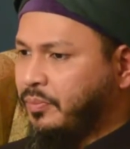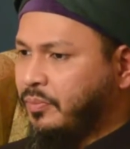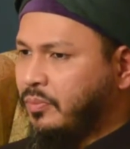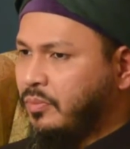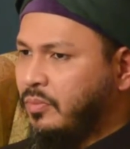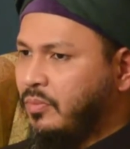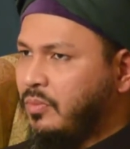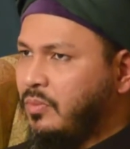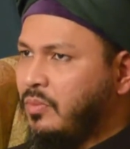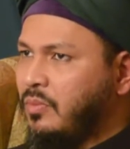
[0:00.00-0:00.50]

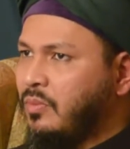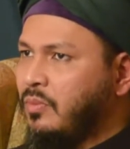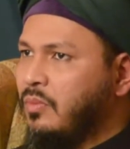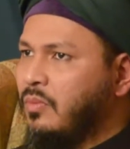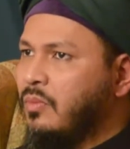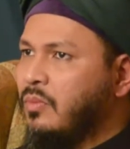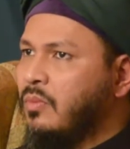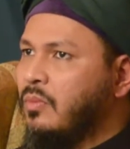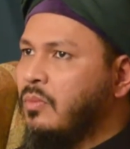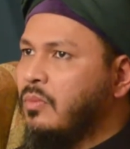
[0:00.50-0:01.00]

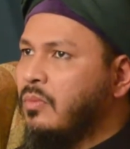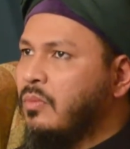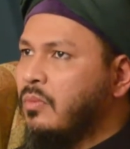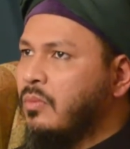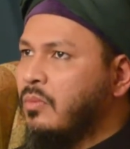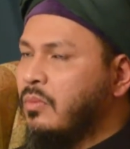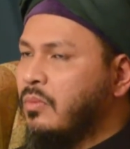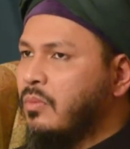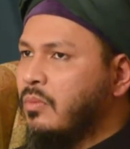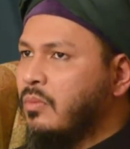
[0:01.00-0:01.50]

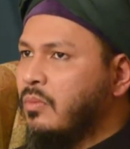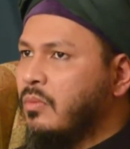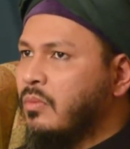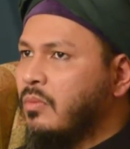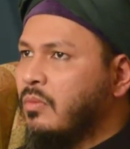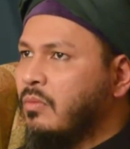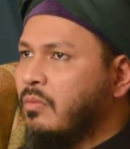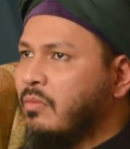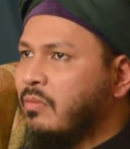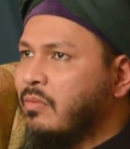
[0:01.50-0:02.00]

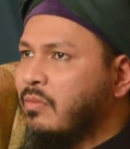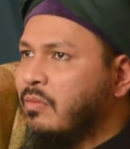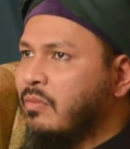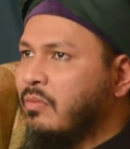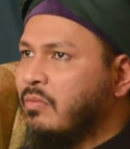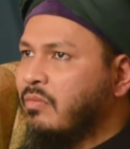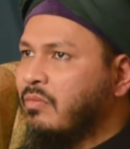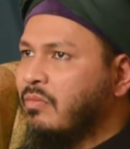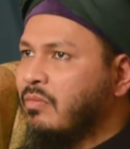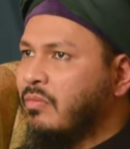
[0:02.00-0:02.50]

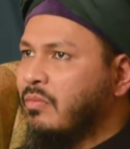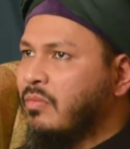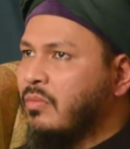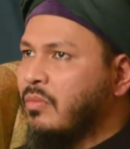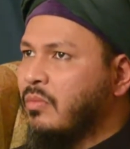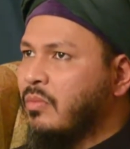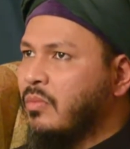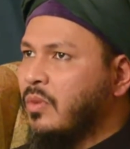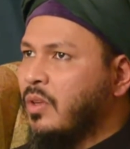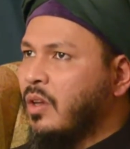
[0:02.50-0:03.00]
Nobody speaks.